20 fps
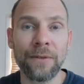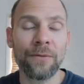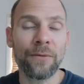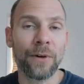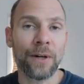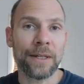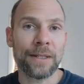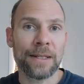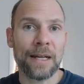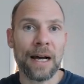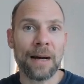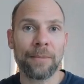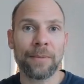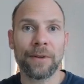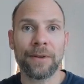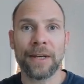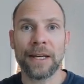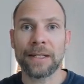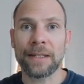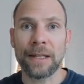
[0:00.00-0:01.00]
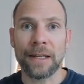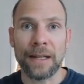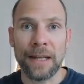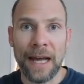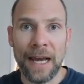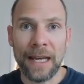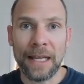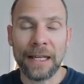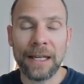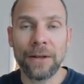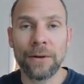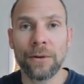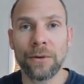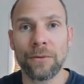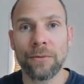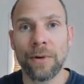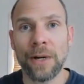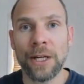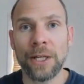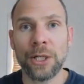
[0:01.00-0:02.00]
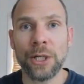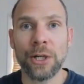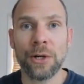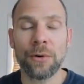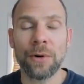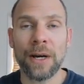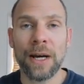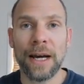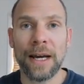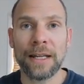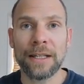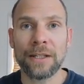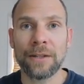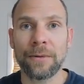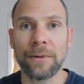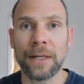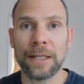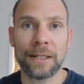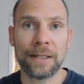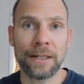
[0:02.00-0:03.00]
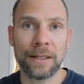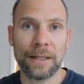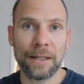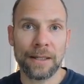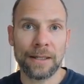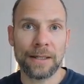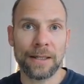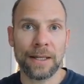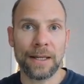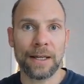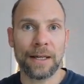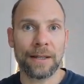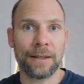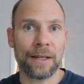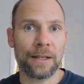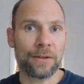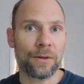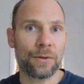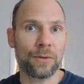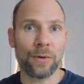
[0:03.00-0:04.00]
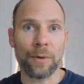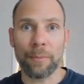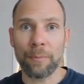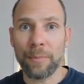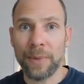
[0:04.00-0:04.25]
For example, there's a likelihood ratio chi-square statistic and there's also